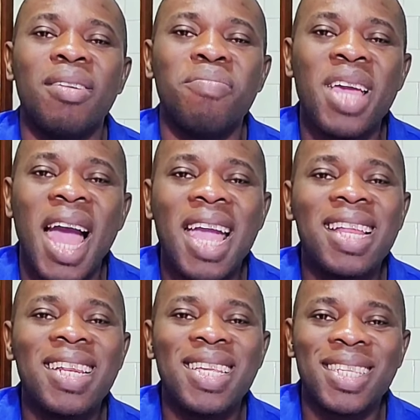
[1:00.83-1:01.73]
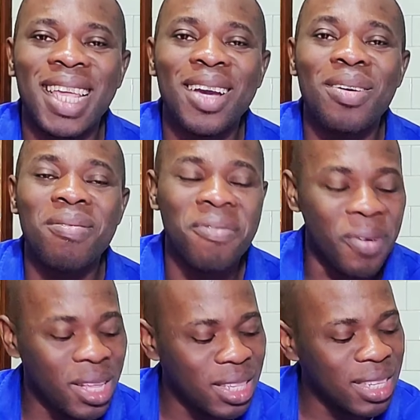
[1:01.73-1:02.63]
behind the second
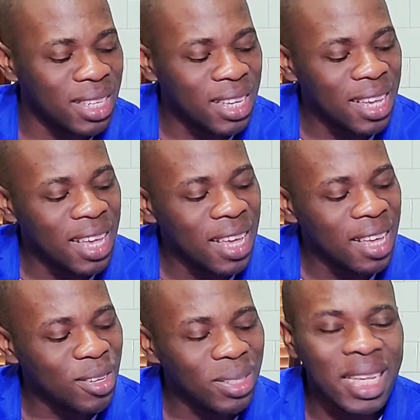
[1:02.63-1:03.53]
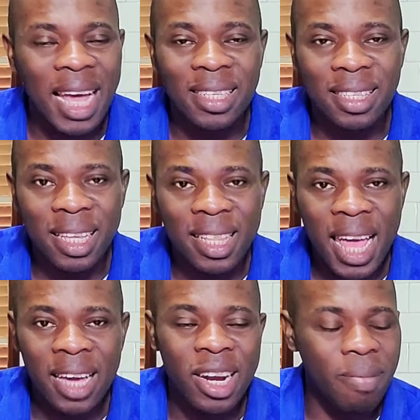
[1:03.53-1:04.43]
fret, just as the
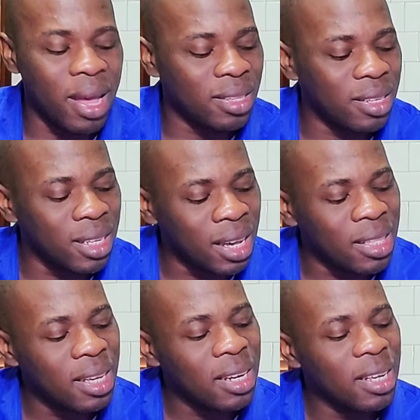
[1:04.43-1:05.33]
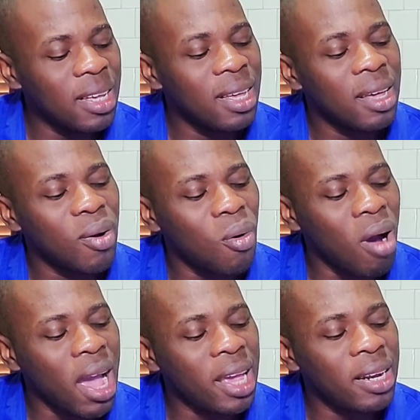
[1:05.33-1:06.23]
diagram has indicated,
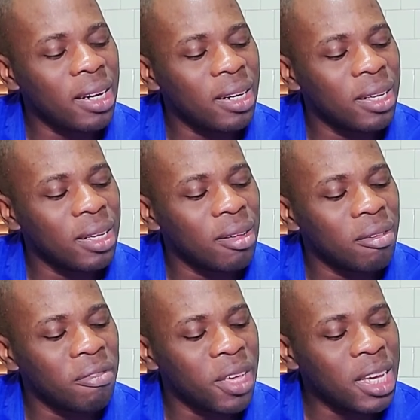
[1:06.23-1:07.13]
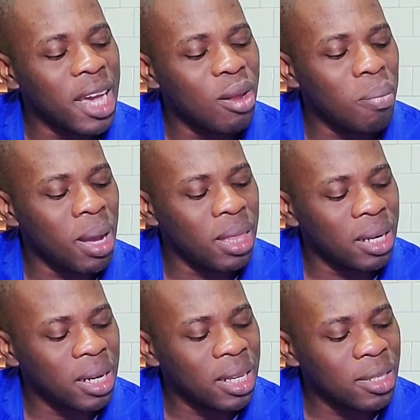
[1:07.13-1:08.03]
while finger number
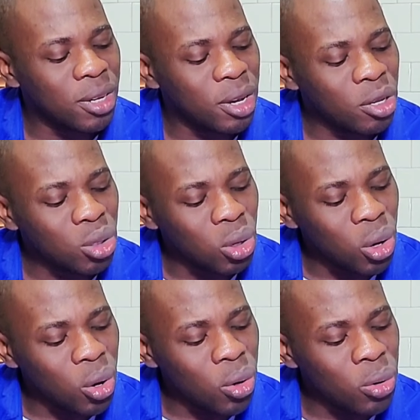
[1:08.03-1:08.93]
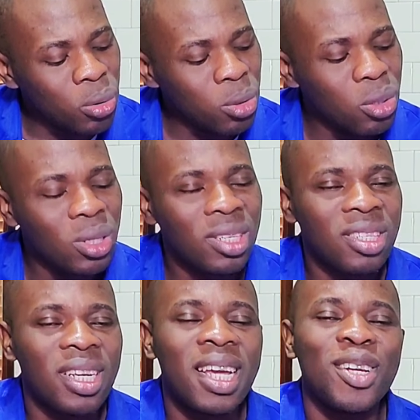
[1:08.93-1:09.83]
3 is going to hold
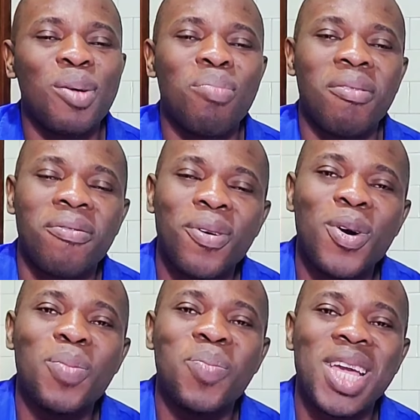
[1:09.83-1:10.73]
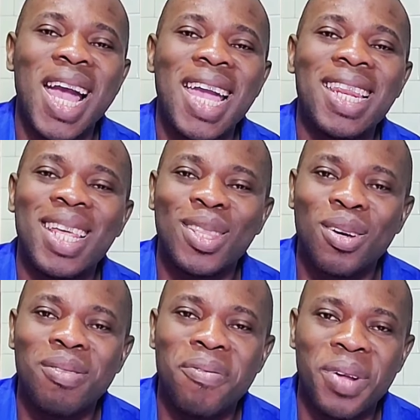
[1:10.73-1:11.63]
string number 4 behind the
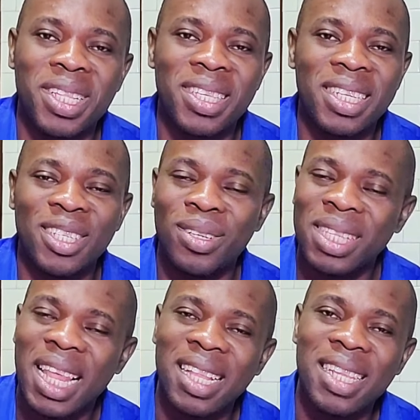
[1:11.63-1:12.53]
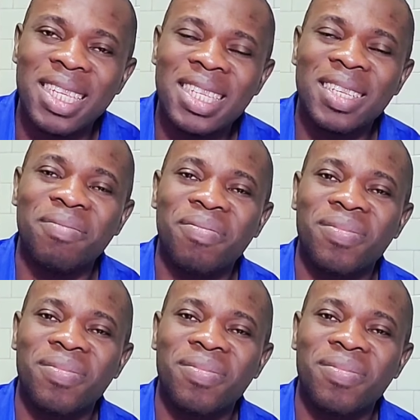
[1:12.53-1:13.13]
3rd fret, just like this.